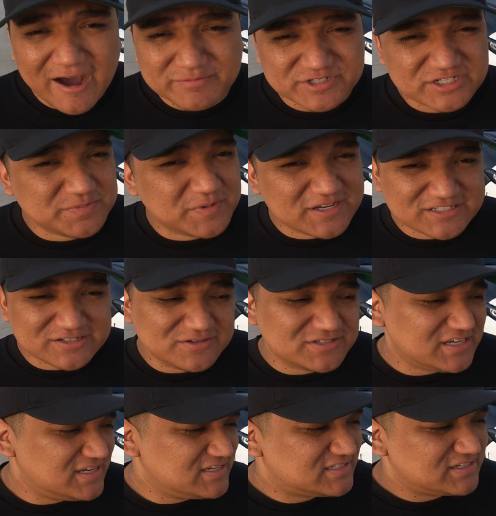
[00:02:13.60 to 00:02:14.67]
just because it was
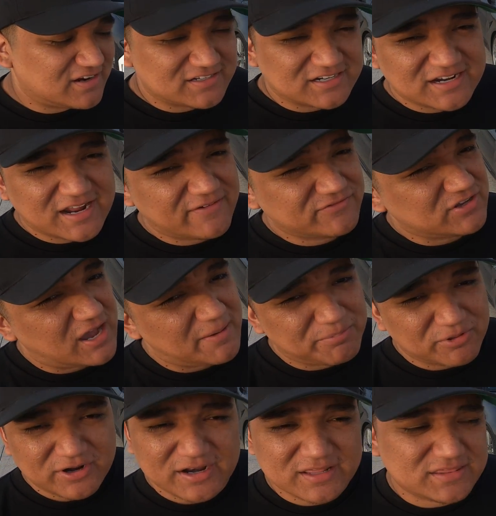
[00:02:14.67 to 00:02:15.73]
easier. I didn't have to
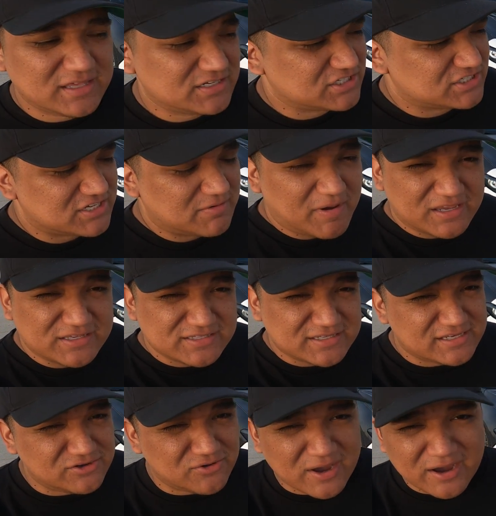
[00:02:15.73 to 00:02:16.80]
upload anything, just sent my
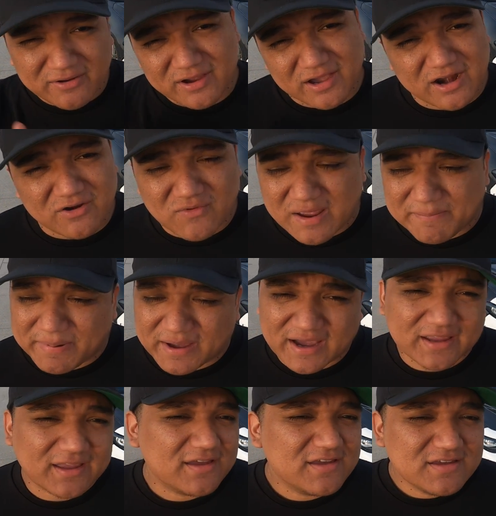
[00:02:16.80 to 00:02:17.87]
ECU out and got it right back.